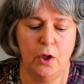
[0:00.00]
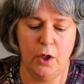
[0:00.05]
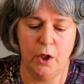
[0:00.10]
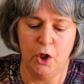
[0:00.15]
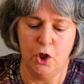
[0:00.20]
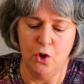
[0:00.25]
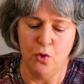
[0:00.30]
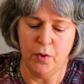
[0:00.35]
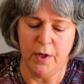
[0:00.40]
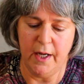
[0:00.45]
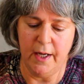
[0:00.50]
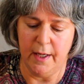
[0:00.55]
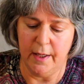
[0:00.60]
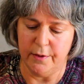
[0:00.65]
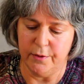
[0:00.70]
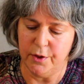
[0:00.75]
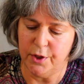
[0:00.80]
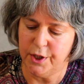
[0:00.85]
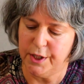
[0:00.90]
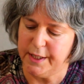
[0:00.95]
You
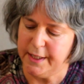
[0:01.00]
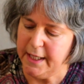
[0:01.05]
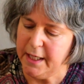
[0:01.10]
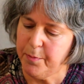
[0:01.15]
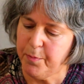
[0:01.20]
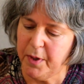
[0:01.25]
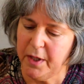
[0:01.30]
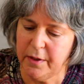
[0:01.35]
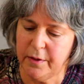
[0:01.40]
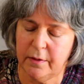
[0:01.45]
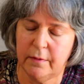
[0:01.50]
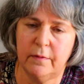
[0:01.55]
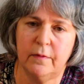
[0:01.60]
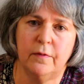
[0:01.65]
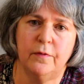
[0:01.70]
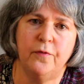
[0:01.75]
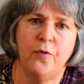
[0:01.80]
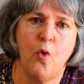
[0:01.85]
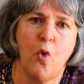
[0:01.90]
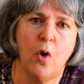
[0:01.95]
can steep it
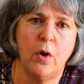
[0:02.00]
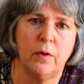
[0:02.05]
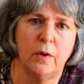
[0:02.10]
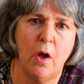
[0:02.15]
for a